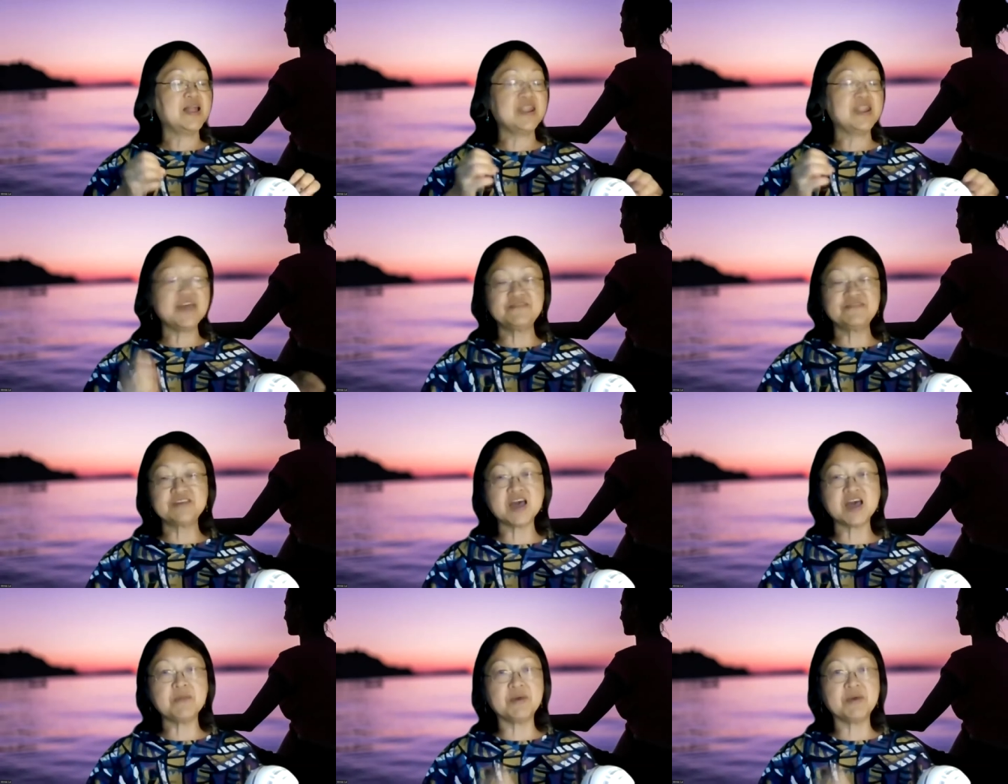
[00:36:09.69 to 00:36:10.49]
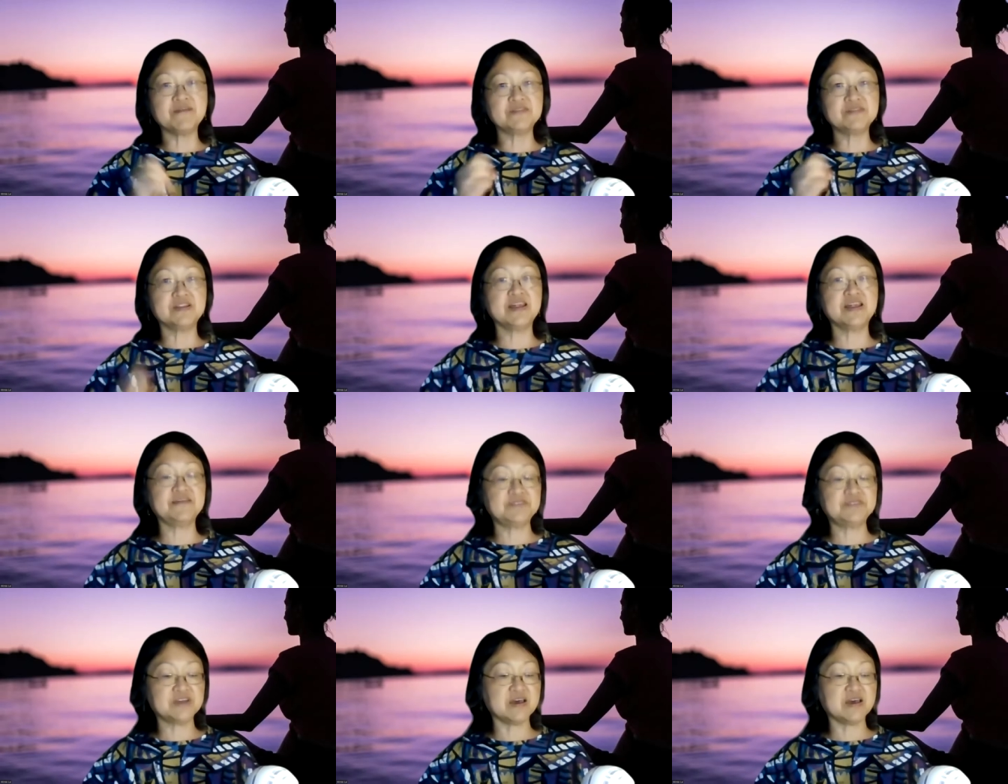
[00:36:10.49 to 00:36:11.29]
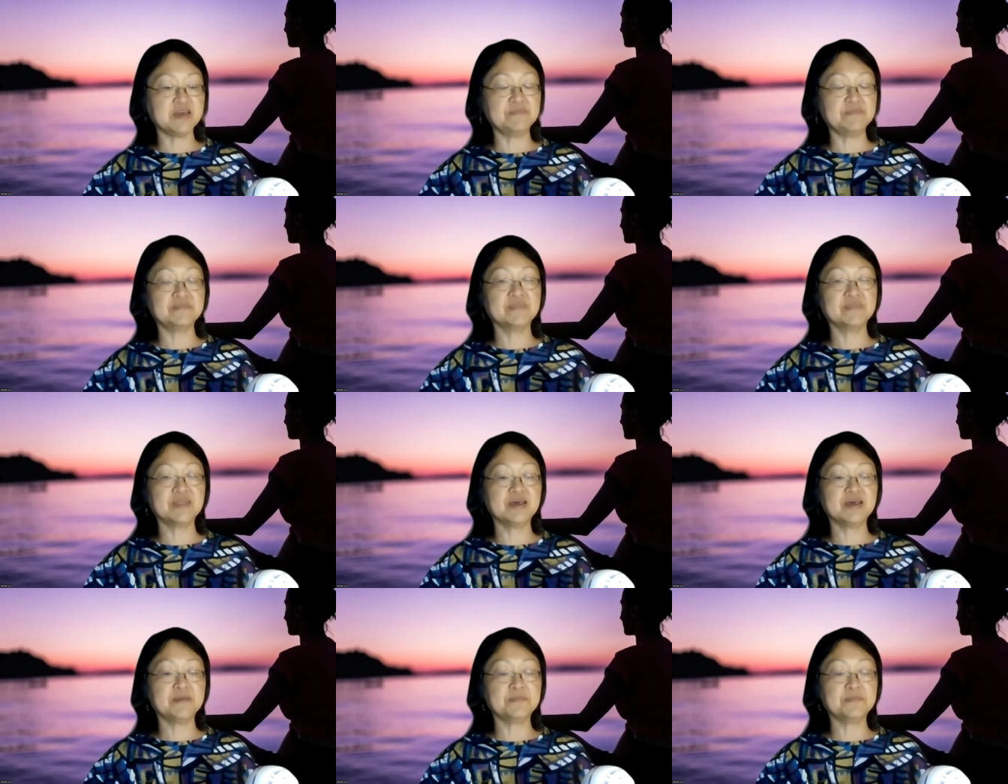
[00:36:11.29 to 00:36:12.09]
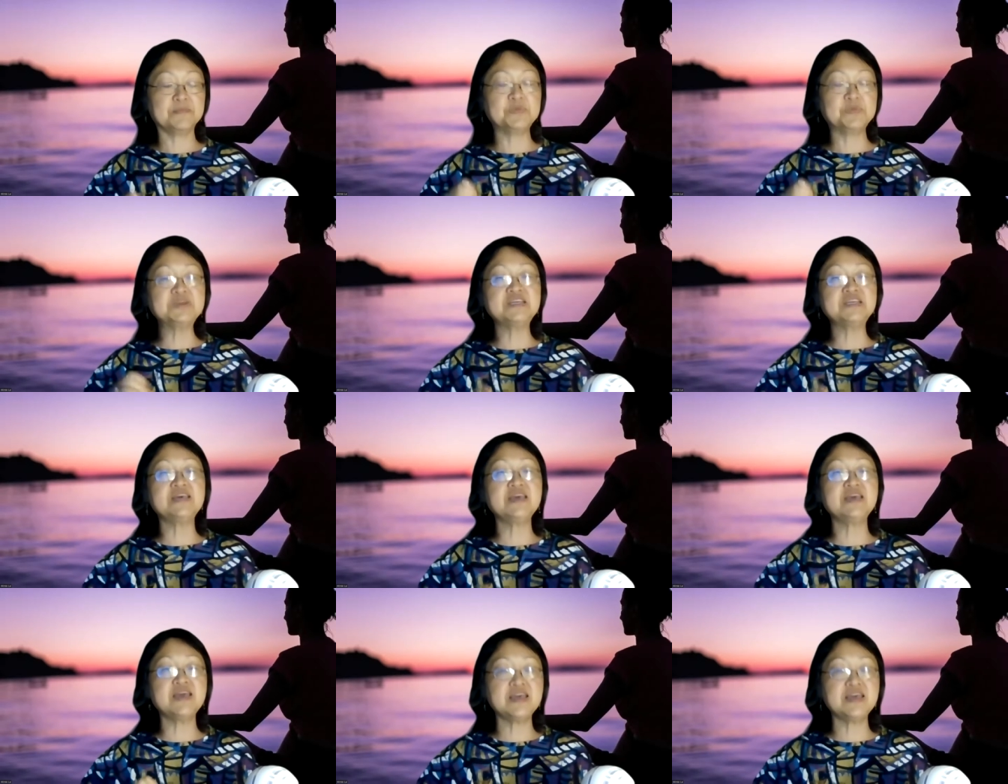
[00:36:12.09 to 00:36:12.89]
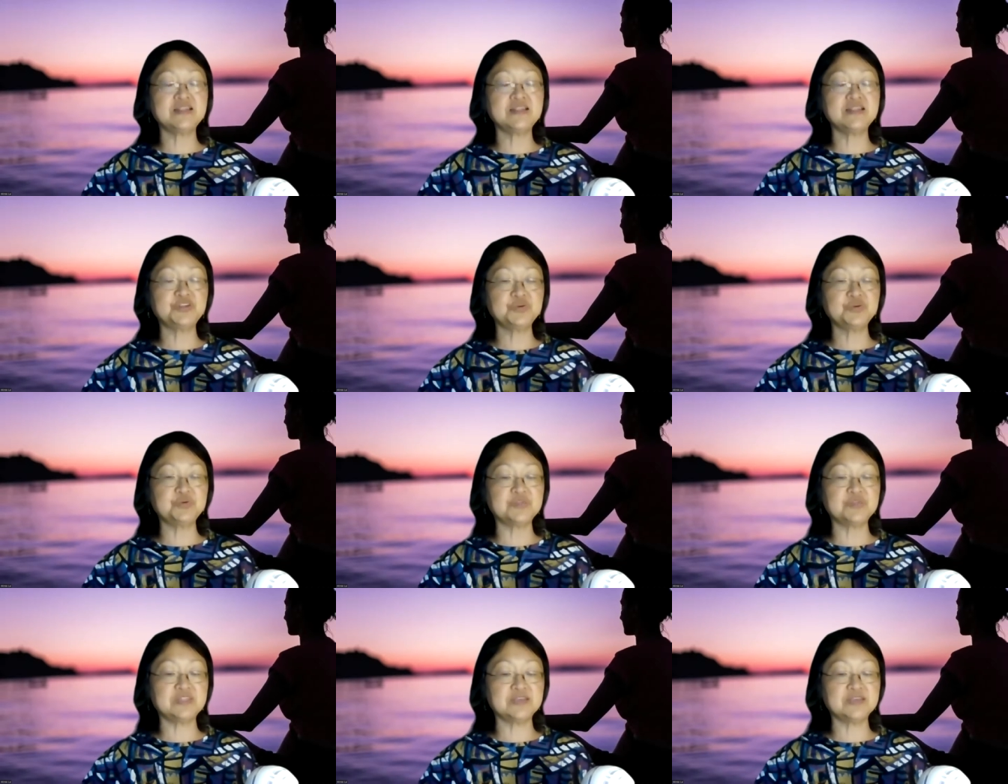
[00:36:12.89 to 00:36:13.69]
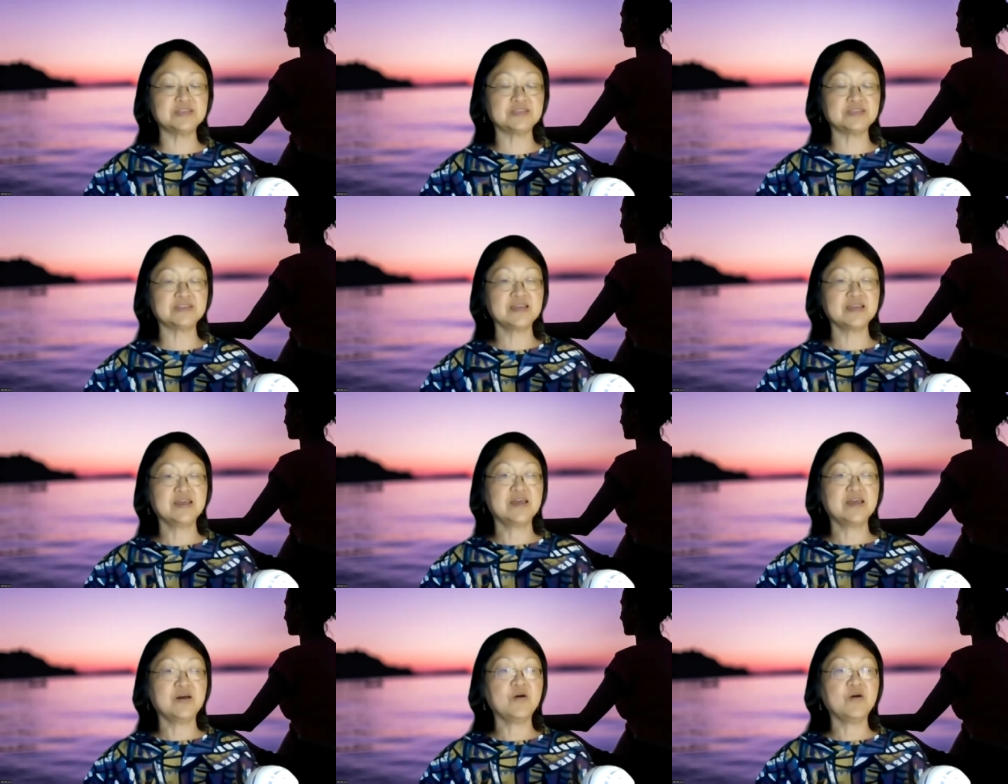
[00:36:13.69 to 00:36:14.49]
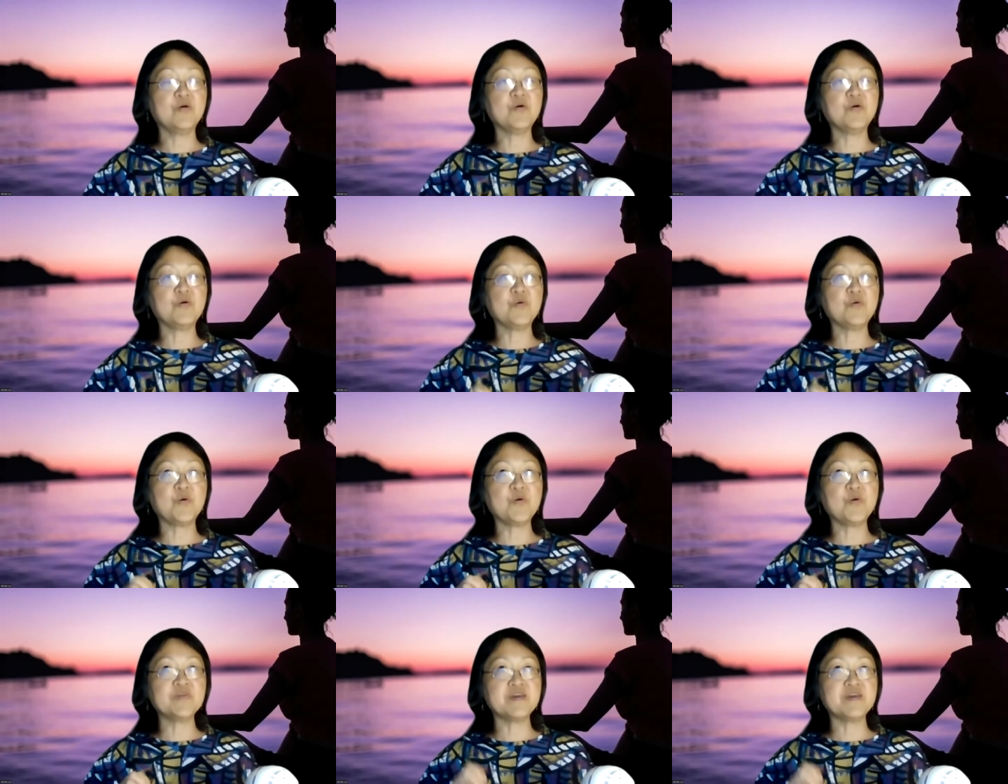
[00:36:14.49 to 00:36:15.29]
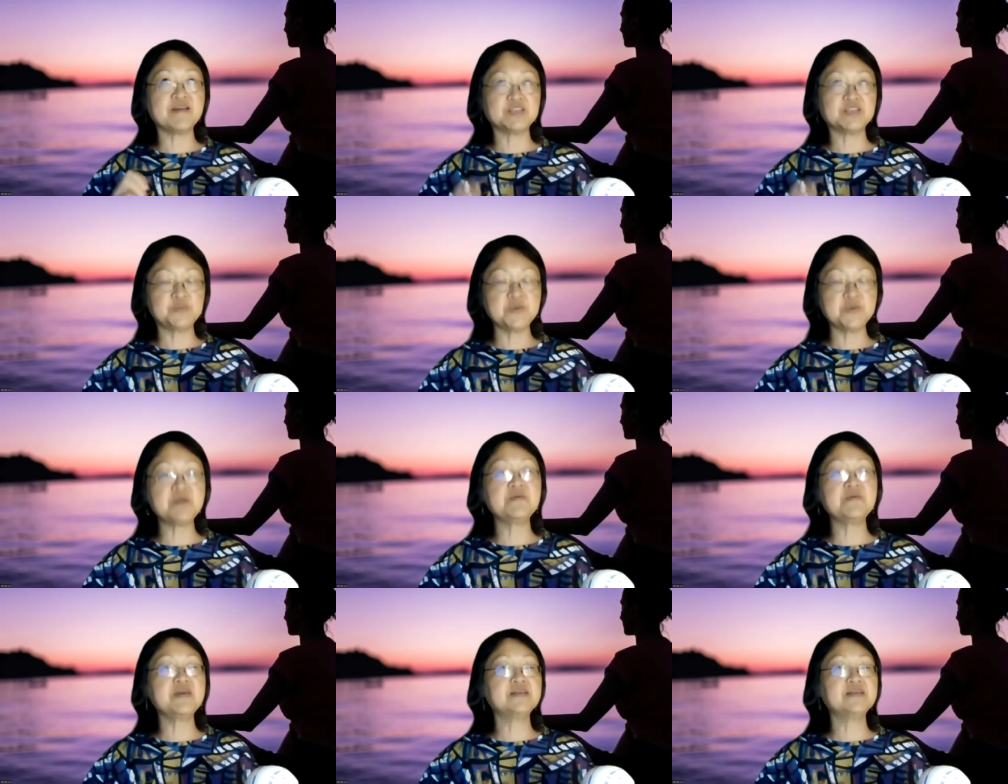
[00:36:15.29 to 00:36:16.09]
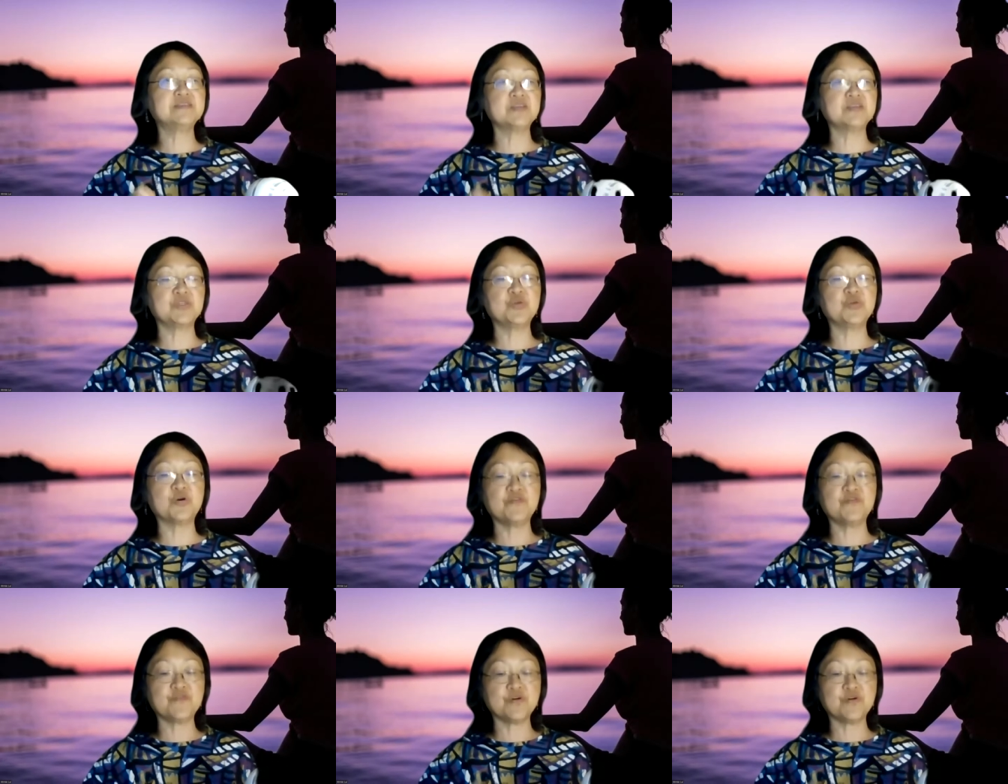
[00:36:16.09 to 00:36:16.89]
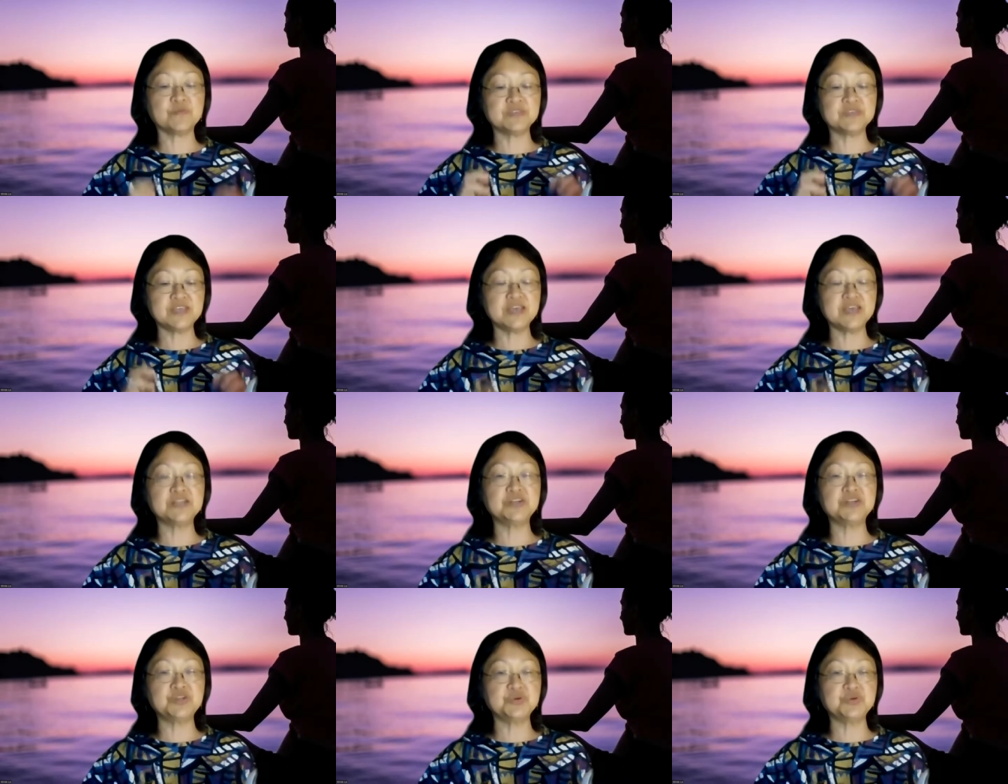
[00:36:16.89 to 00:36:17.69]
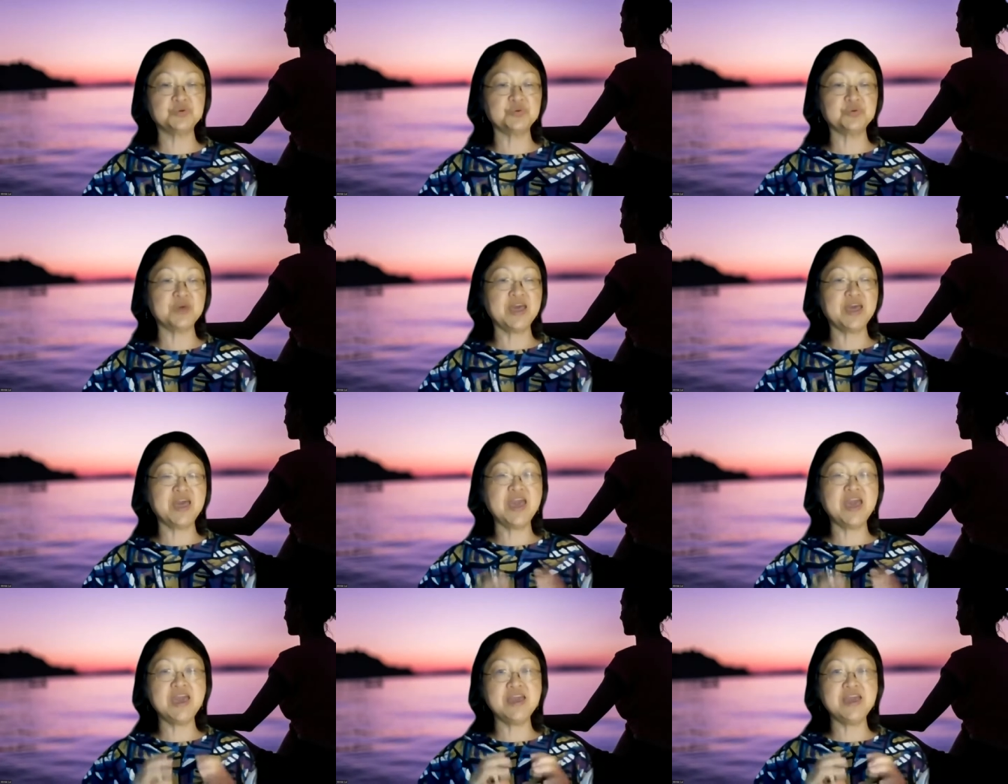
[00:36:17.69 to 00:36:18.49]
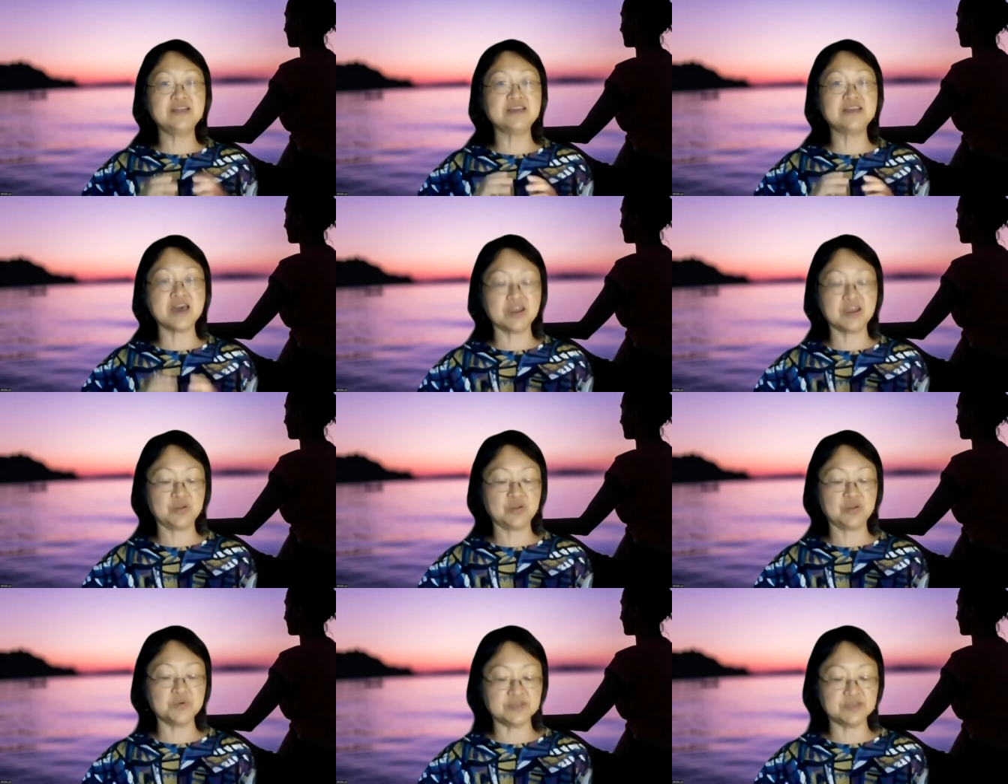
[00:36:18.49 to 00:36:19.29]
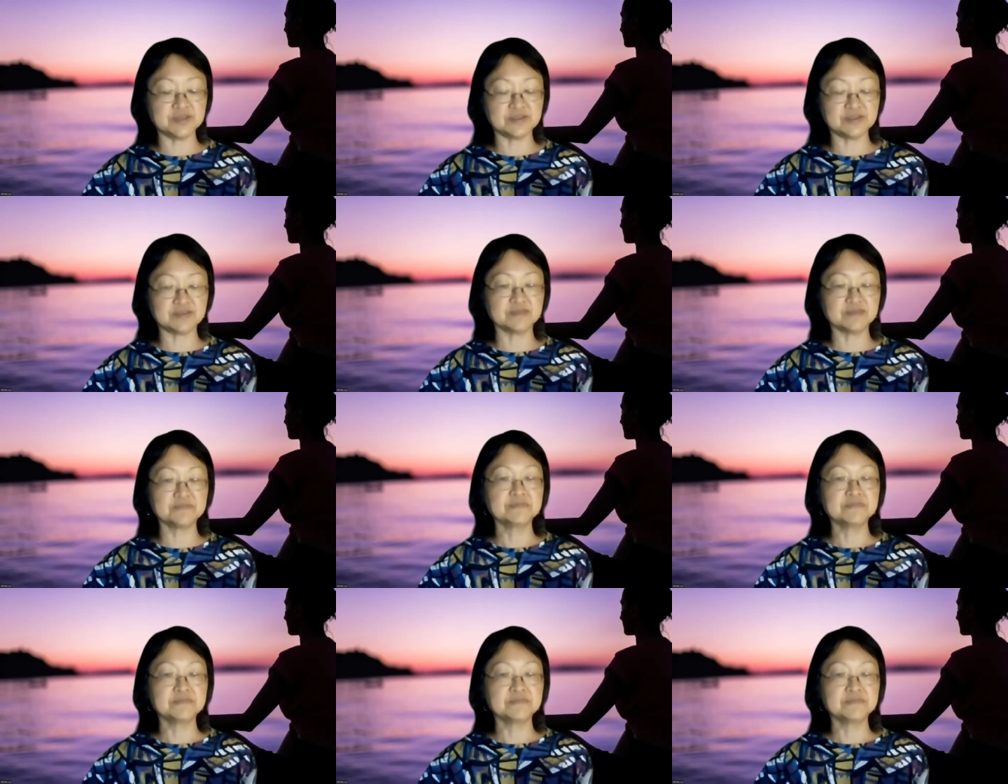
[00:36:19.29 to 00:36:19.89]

lifetime after lifetime, putting into this all their experience and thought forms into a diagnosis.